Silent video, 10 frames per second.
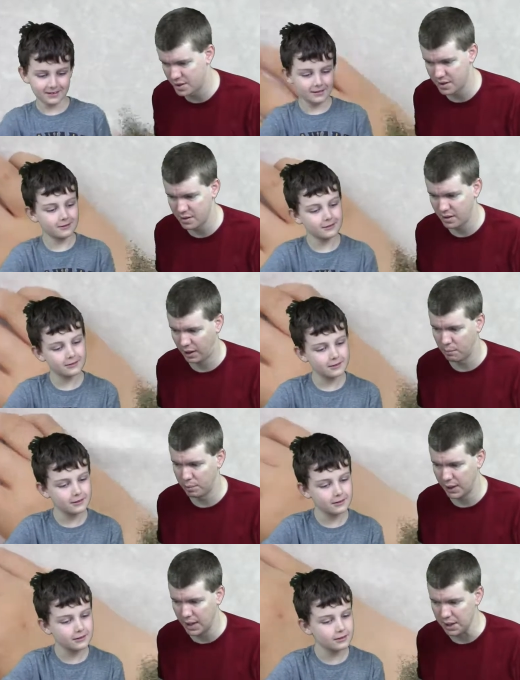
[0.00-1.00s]
Speaker 1: isn't like a
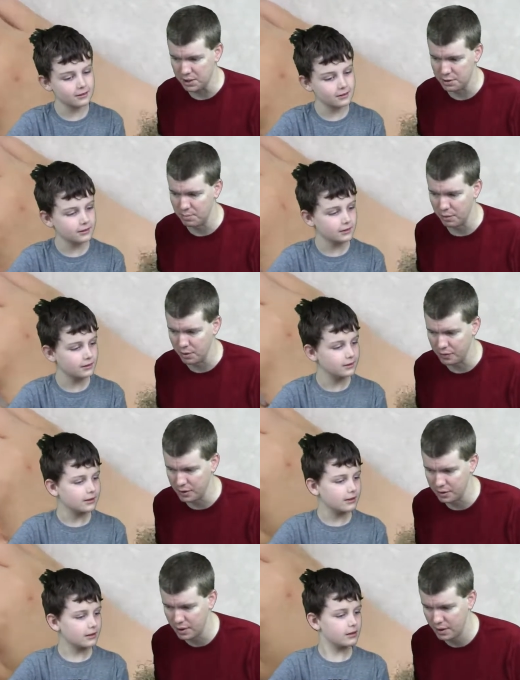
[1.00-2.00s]
blade. It's more of
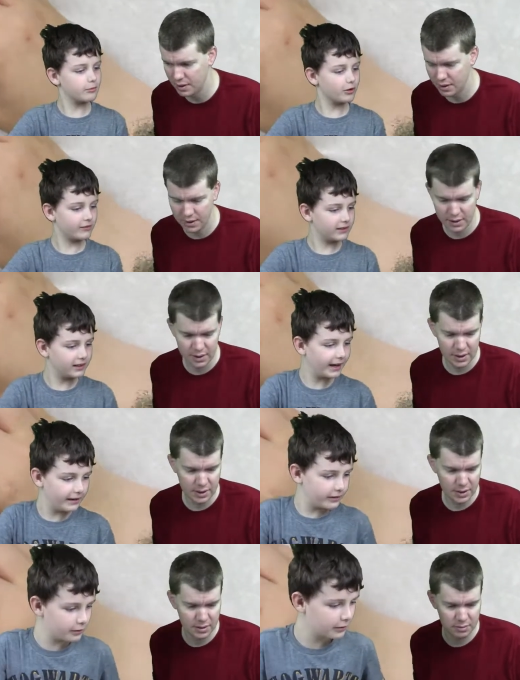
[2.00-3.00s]
a. It's
Speaker 2: more of a
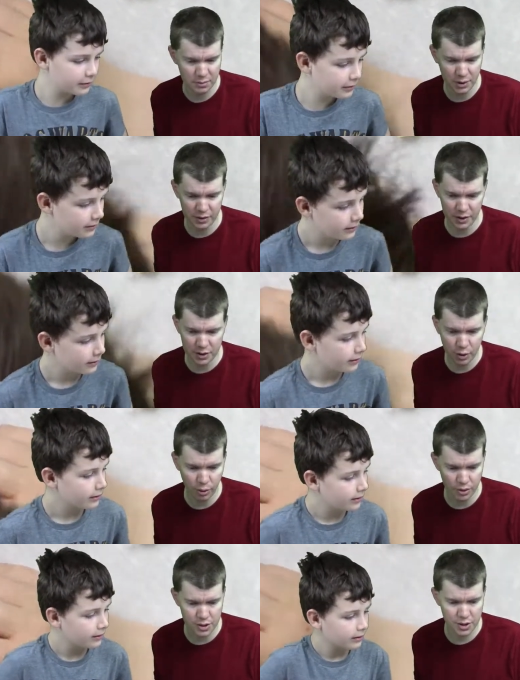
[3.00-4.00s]
laser.
Speaker 1: More of a
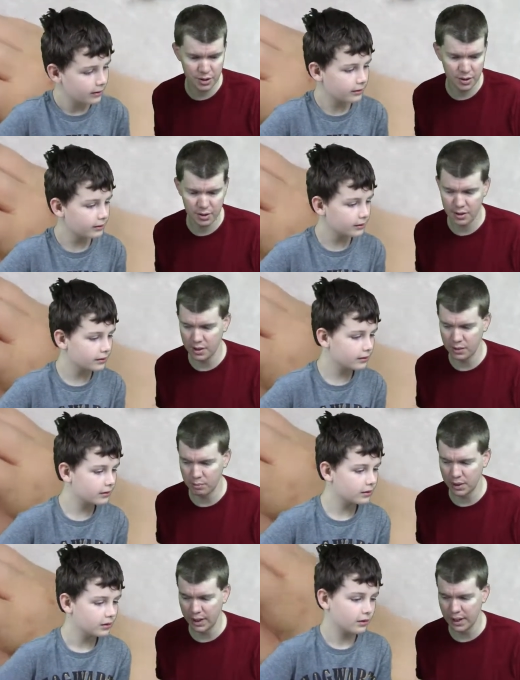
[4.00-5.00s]
torch than a
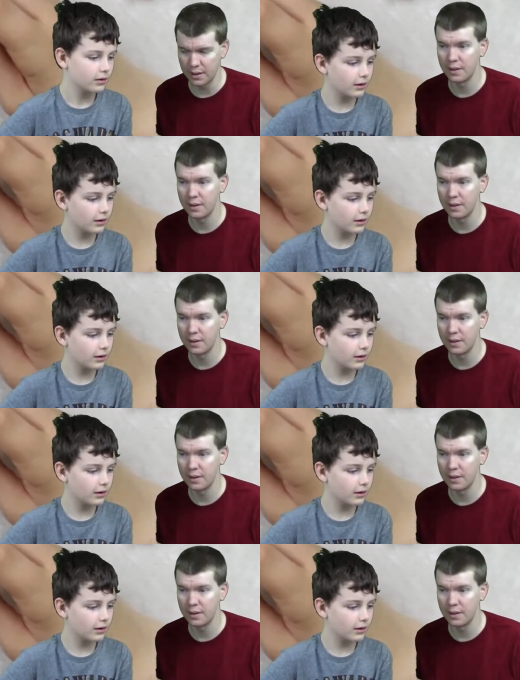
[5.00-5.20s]
blade.